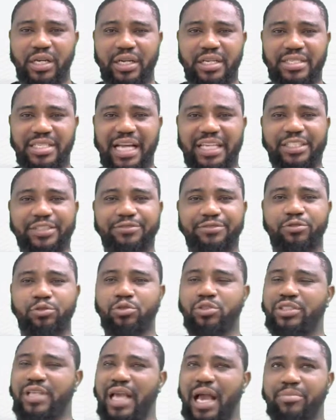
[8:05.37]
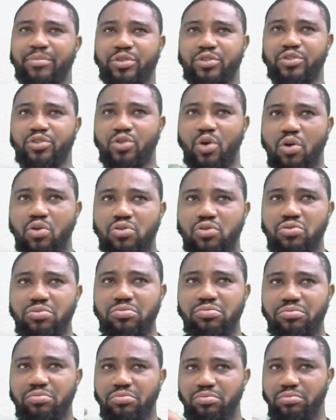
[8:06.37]
The starchy foods can be
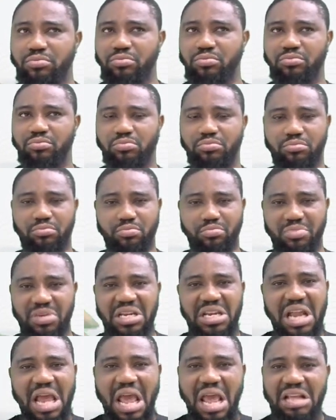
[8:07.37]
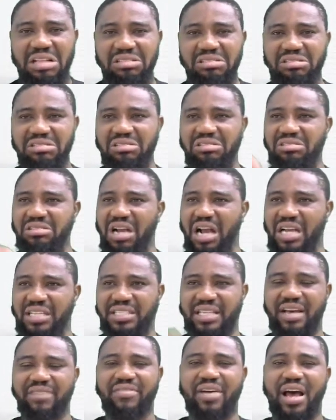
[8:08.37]
sorghum, millet,
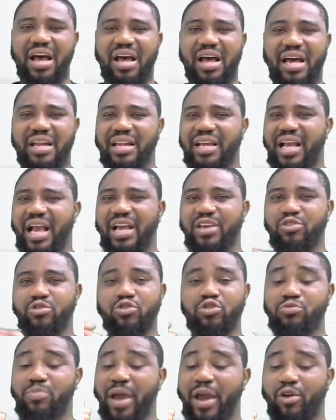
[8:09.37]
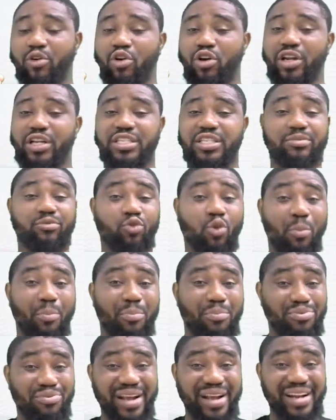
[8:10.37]
cassava, and they can use microorganism to
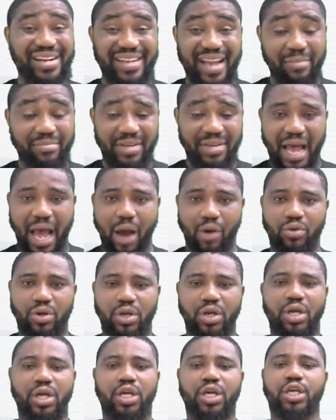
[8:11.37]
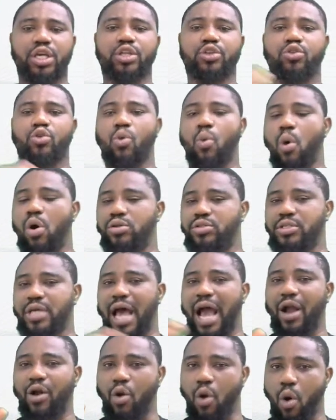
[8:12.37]
break them down into what?
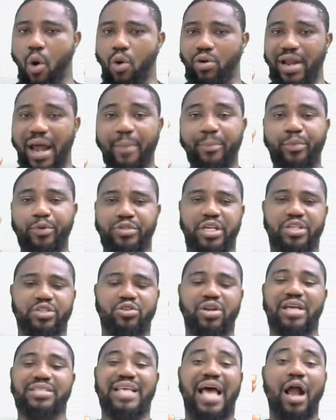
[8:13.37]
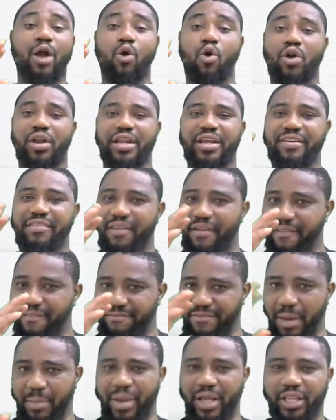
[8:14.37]
Alcohol. That process is known as alcoholic
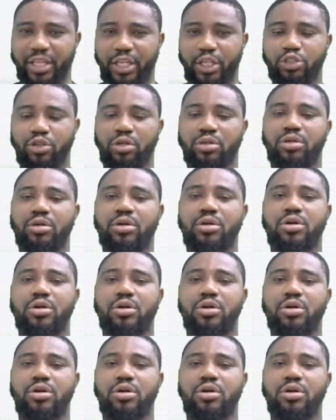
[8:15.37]
fermentation.